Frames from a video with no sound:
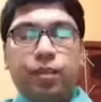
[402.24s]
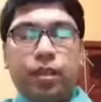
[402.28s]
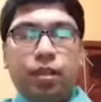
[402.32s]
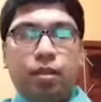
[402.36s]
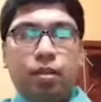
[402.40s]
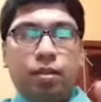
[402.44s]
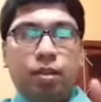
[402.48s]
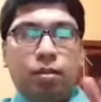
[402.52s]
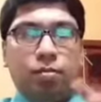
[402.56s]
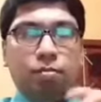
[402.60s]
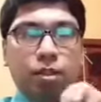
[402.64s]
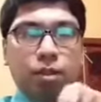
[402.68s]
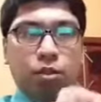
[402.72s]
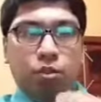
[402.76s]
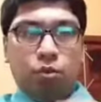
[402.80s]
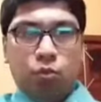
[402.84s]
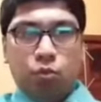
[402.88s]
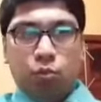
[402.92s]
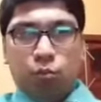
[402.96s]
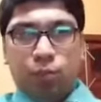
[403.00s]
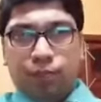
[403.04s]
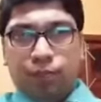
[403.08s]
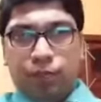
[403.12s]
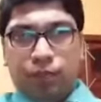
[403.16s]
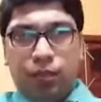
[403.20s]
Number two,
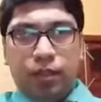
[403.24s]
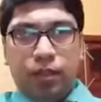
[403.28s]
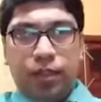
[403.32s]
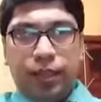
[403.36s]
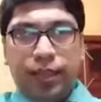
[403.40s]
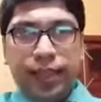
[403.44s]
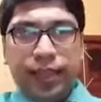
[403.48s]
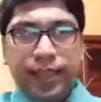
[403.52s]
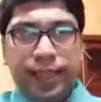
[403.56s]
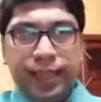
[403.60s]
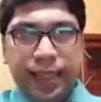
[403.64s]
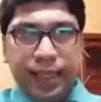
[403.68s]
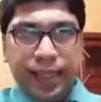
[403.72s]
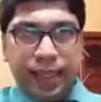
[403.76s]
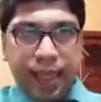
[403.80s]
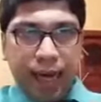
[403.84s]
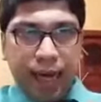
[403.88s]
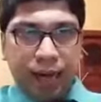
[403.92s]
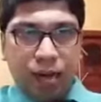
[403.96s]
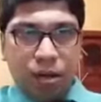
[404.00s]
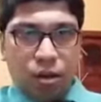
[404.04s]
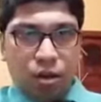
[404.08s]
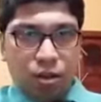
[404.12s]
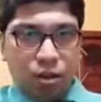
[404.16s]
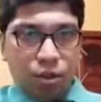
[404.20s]

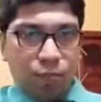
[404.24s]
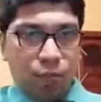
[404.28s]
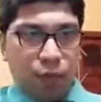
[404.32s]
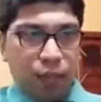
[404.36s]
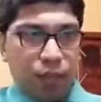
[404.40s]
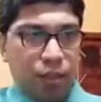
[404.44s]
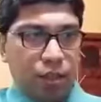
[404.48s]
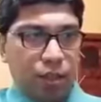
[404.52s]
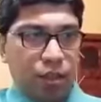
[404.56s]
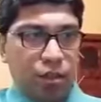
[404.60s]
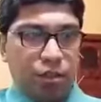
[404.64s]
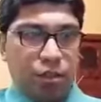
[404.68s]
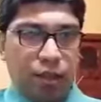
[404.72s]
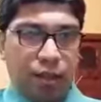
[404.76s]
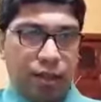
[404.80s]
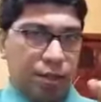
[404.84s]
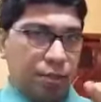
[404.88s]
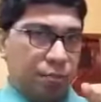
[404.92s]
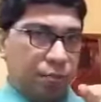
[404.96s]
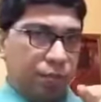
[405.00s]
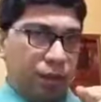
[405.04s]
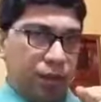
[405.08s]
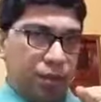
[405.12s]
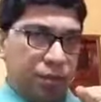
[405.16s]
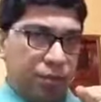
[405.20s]
inter-hospital
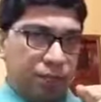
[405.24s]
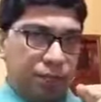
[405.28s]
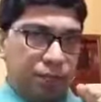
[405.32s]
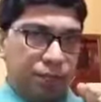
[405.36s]
transfer.